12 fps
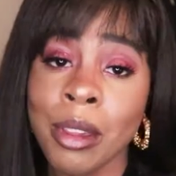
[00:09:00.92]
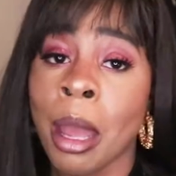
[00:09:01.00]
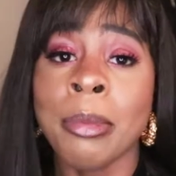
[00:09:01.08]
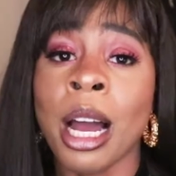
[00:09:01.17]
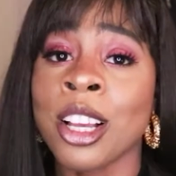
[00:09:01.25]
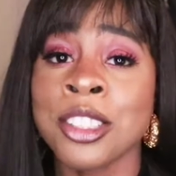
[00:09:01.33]

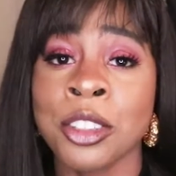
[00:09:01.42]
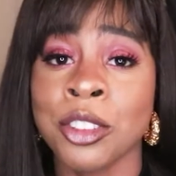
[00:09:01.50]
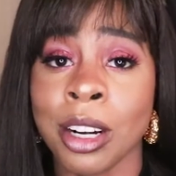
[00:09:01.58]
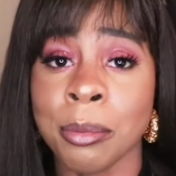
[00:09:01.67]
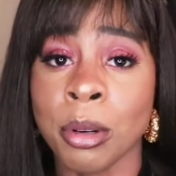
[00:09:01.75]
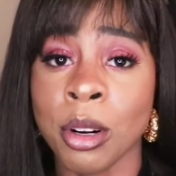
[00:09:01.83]
But also
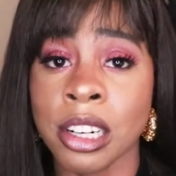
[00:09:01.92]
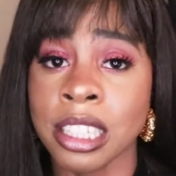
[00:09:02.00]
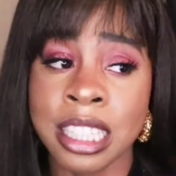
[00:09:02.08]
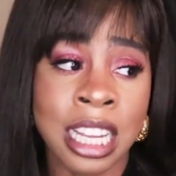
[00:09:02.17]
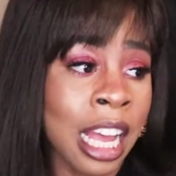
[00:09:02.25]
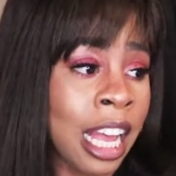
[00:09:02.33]
dream
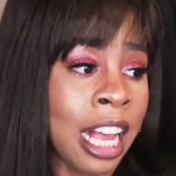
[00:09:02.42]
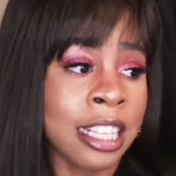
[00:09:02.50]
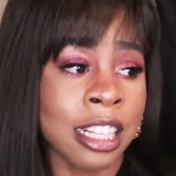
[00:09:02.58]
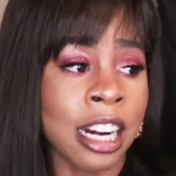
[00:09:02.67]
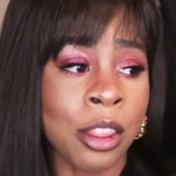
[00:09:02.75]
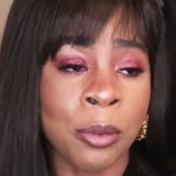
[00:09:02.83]
boards
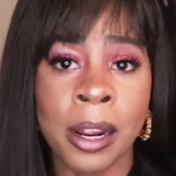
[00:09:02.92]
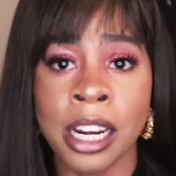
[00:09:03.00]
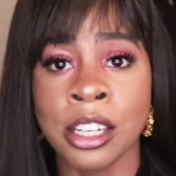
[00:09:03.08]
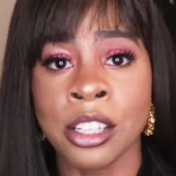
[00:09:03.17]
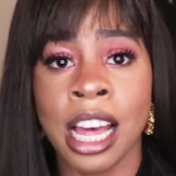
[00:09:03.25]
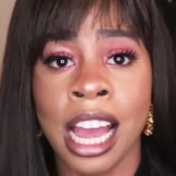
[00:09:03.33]
is another way
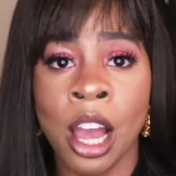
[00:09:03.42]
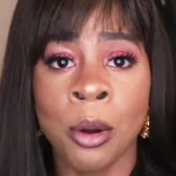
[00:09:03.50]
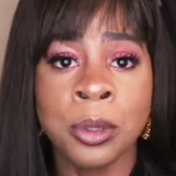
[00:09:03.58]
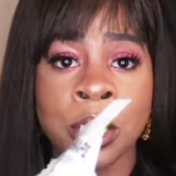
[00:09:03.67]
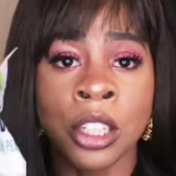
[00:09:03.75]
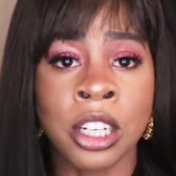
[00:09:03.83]
to do that. It
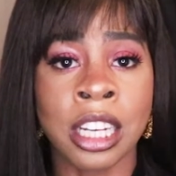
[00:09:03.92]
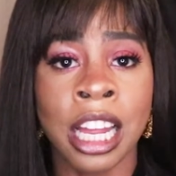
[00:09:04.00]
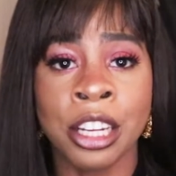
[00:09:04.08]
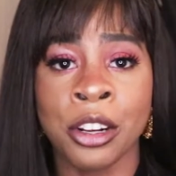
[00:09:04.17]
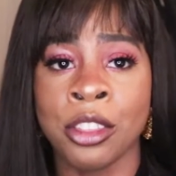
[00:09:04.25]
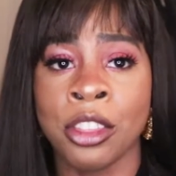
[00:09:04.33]
helps you collect your